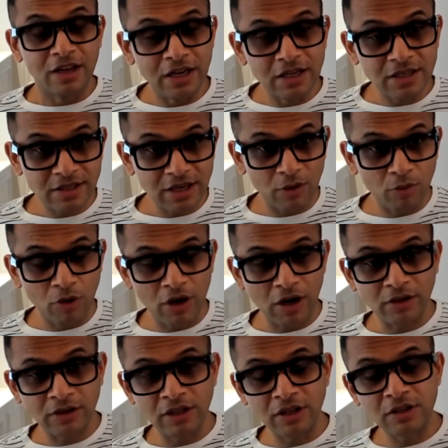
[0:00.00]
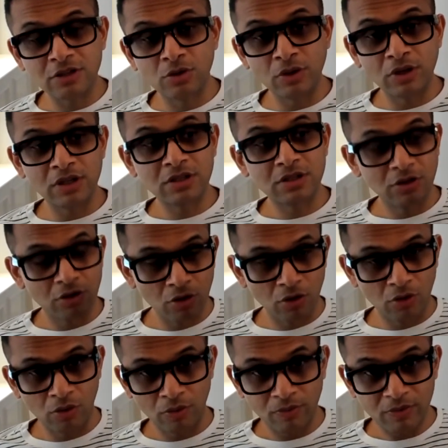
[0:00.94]
Instead, what our thing is doing is,
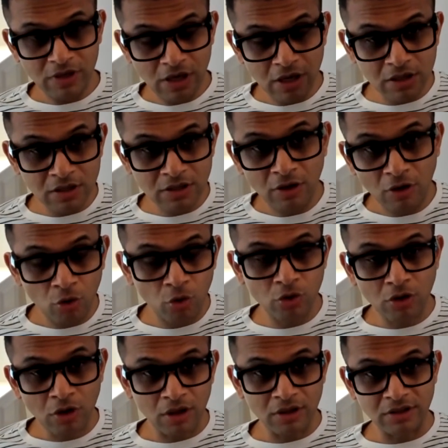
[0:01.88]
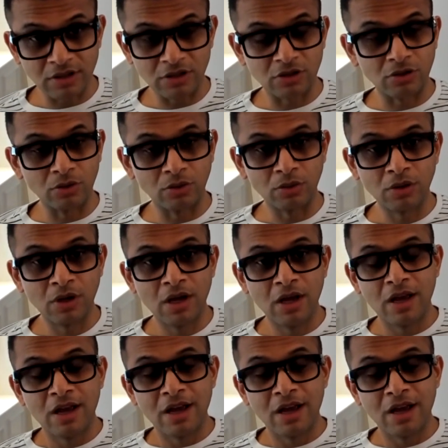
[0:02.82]
no, here is the root cause issue.